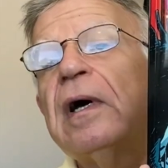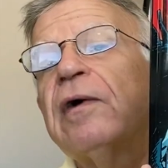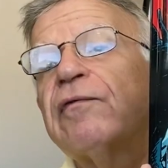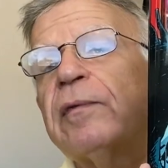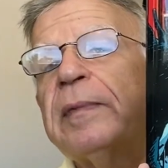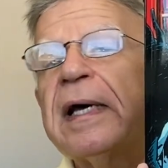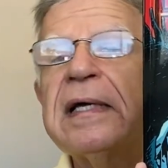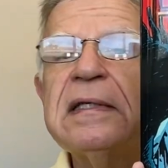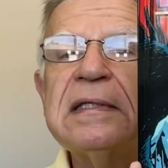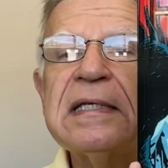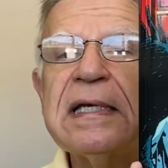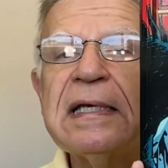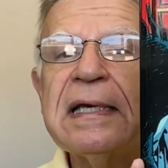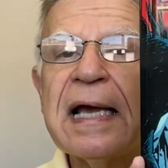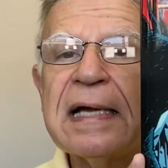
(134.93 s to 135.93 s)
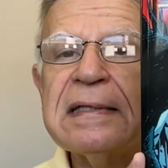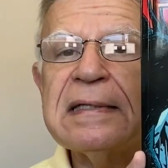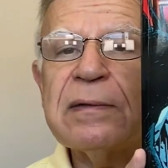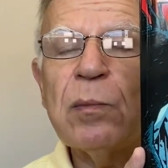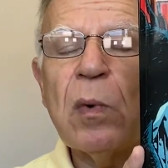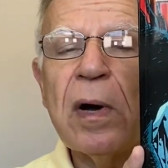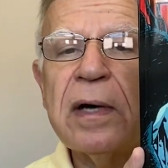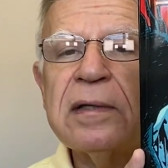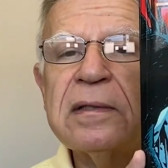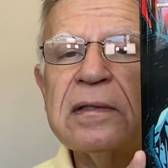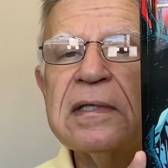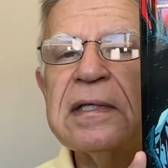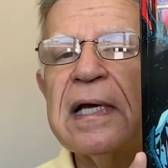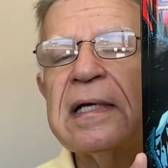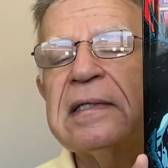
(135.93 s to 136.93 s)
from 1991 to
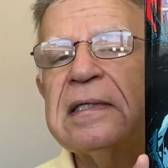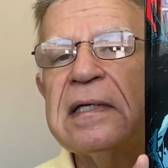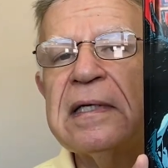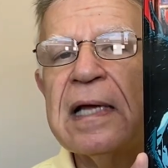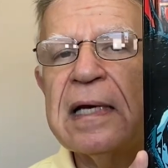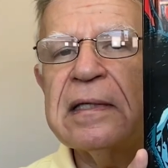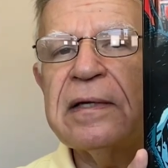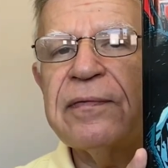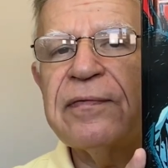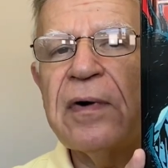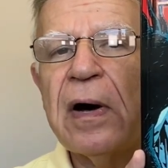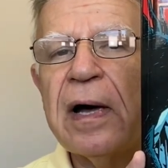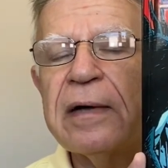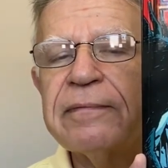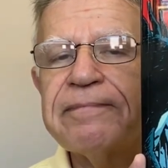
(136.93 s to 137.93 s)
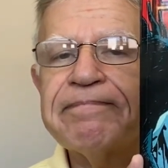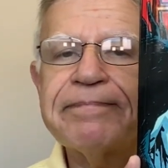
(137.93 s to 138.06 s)
1995.